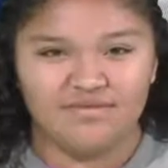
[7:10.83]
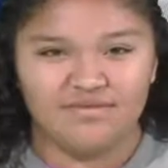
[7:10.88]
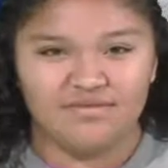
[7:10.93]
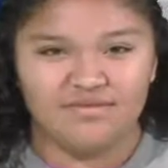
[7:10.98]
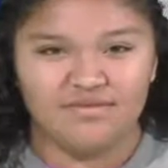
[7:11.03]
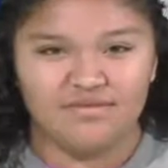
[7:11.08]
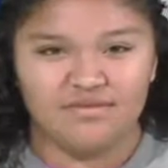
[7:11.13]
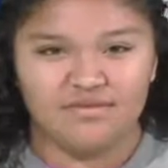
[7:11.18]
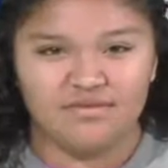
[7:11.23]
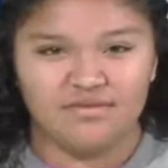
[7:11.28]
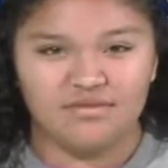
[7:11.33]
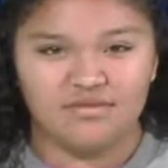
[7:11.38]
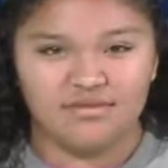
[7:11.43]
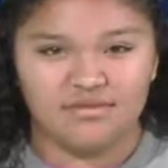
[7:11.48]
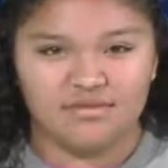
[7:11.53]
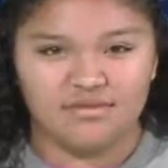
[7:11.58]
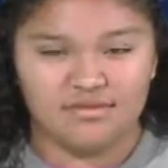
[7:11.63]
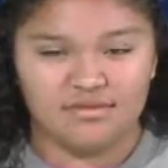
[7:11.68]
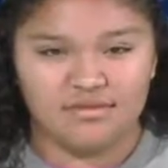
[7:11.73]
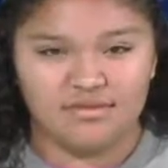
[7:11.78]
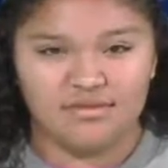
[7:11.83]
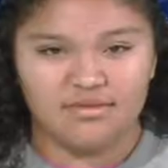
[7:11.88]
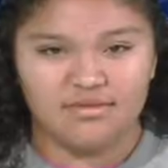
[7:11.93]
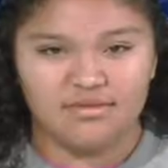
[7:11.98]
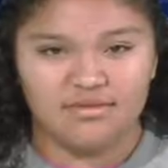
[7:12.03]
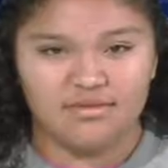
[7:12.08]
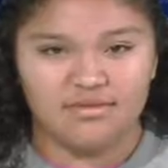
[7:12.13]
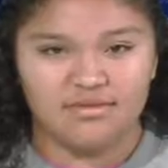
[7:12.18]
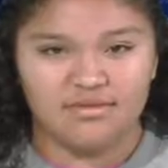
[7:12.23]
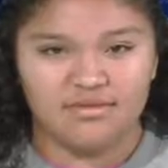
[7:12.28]

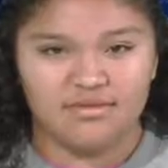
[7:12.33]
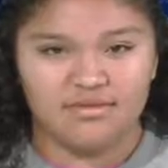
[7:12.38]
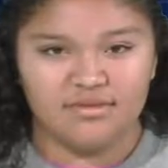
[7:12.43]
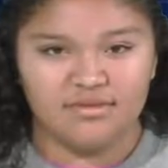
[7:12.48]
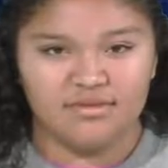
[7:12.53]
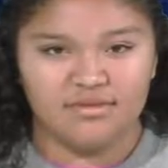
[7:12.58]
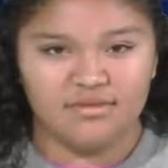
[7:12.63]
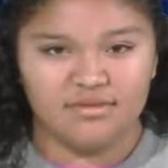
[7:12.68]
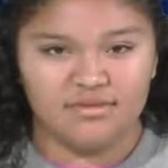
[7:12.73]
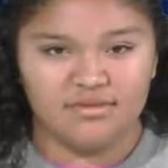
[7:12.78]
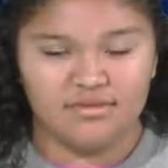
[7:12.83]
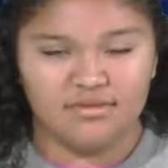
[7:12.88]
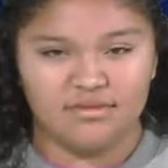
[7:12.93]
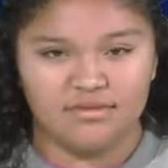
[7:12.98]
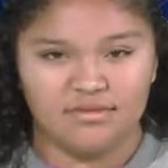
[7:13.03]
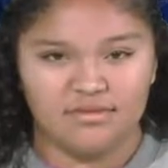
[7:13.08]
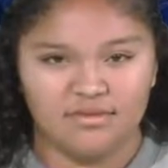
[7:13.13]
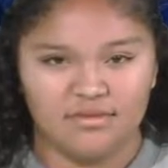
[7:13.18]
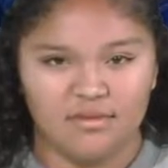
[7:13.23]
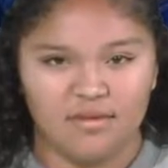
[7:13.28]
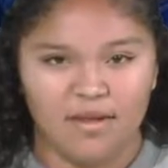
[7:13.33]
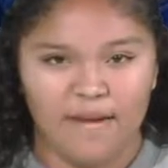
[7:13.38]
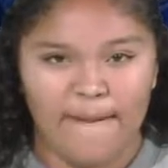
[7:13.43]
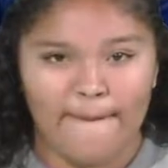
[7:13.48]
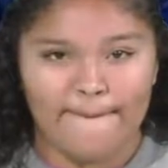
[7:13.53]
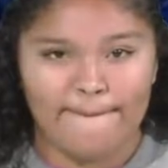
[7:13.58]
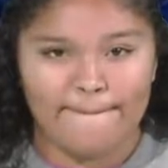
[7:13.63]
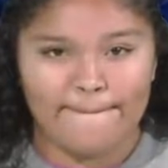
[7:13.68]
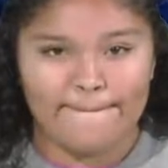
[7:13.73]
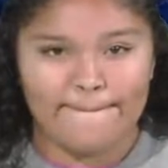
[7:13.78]

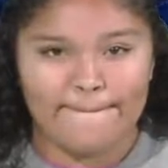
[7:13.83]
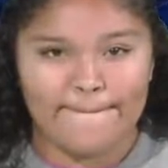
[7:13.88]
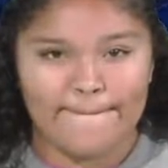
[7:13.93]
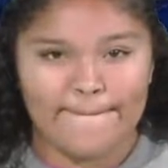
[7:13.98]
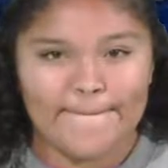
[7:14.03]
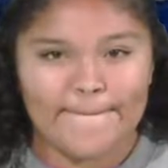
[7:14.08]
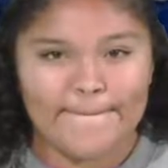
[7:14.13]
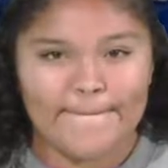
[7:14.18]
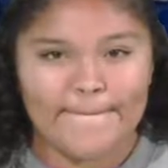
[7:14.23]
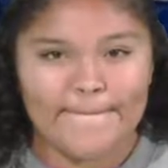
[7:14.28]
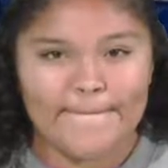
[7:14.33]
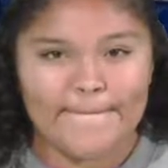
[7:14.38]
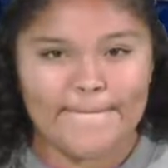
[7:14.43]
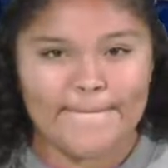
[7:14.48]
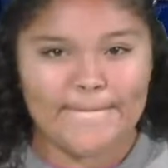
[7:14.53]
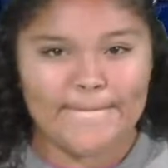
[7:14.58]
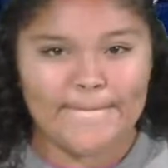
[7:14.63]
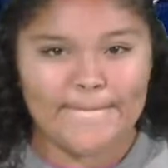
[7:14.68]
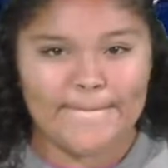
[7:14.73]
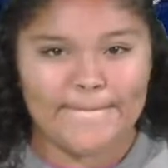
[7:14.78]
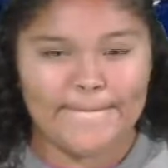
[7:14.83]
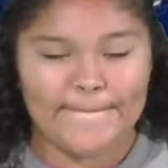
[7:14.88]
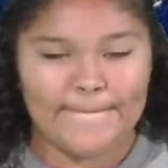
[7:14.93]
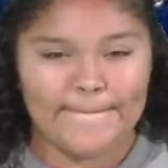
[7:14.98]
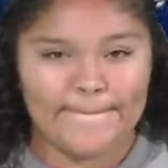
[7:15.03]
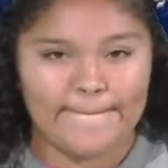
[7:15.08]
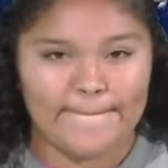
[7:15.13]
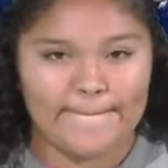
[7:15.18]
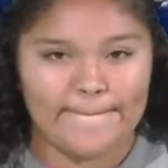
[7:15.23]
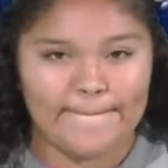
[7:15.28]

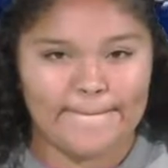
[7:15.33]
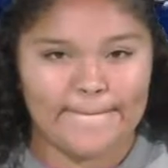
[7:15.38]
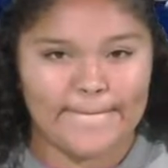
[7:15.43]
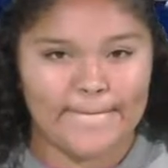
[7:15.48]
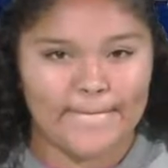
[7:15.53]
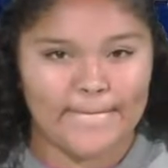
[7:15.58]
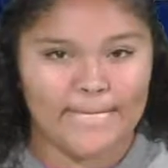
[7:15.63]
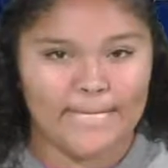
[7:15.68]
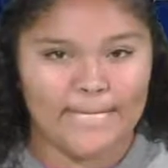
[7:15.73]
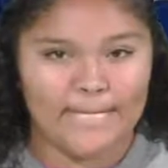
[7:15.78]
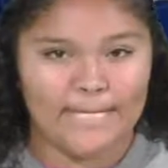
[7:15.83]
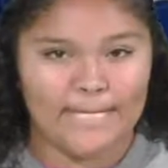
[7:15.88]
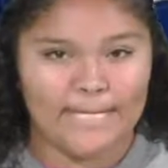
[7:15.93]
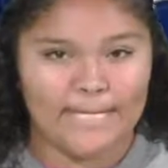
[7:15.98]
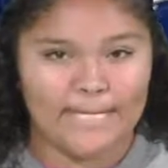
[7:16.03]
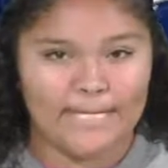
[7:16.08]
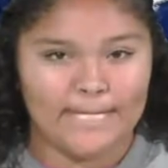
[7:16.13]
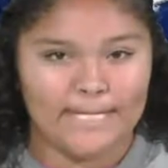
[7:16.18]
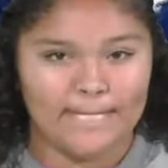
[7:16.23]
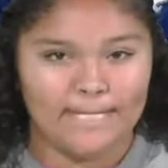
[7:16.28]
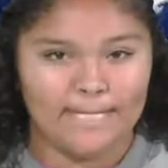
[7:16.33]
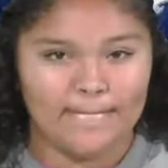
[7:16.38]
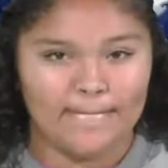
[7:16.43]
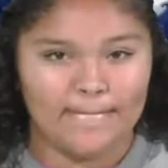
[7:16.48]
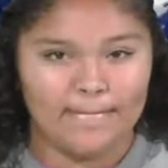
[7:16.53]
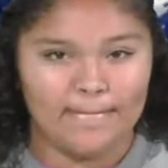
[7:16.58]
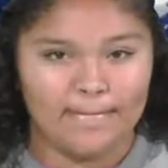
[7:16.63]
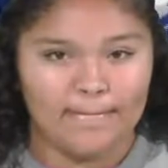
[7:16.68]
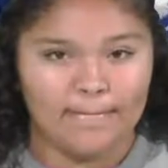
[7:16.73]
(not speaking)